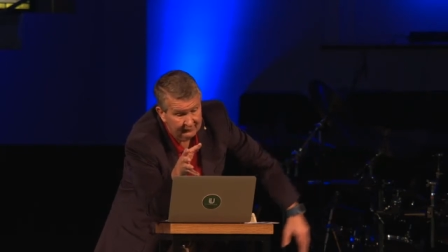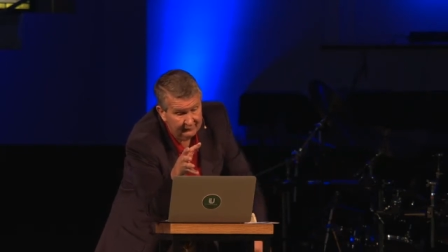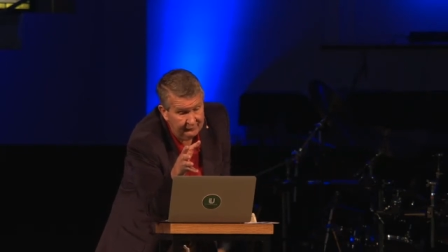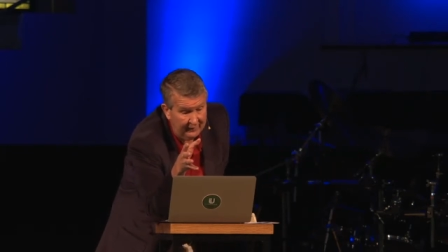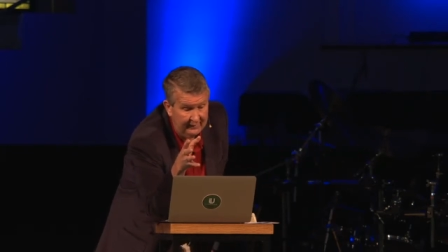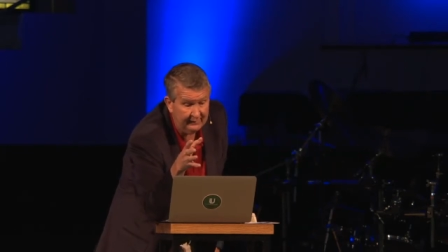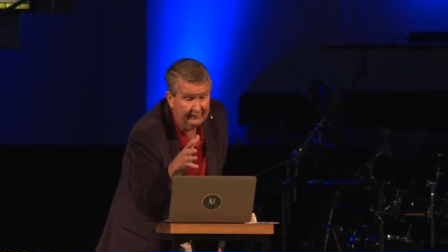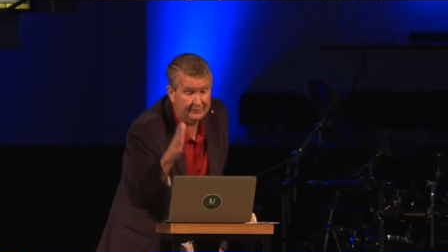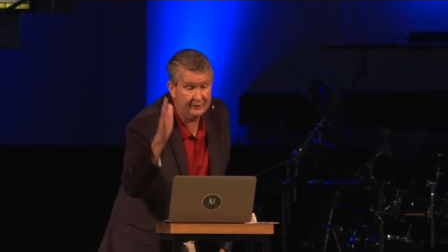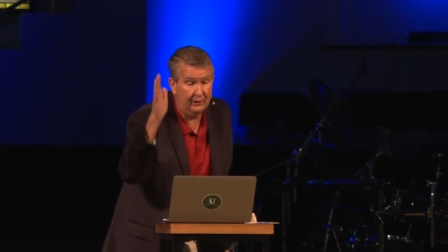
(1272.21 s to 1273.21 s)
And finally,
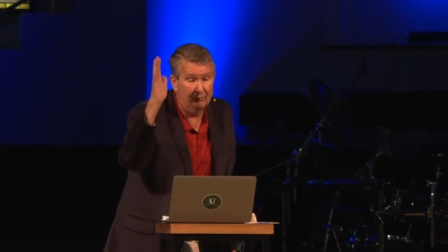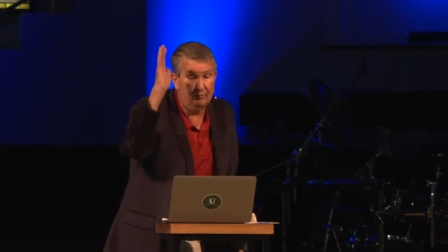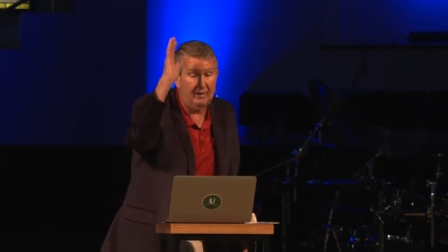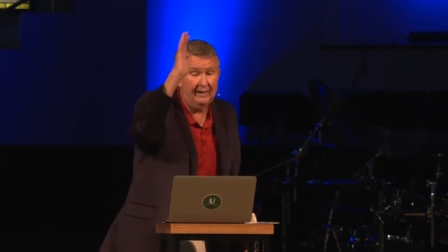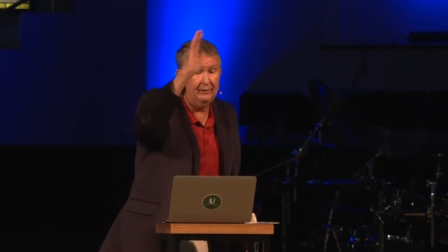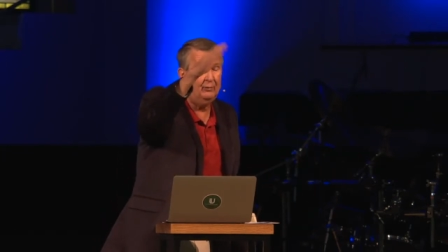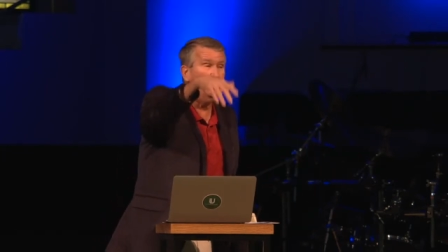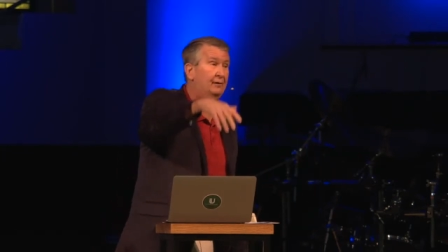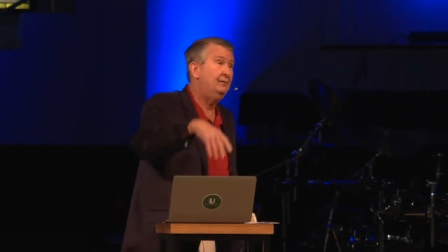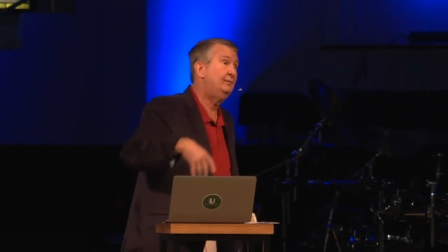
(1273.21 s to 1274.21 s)
there's the overriding
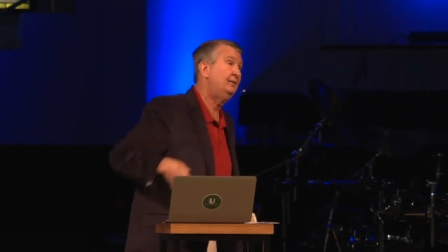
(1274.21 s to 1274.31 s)
will.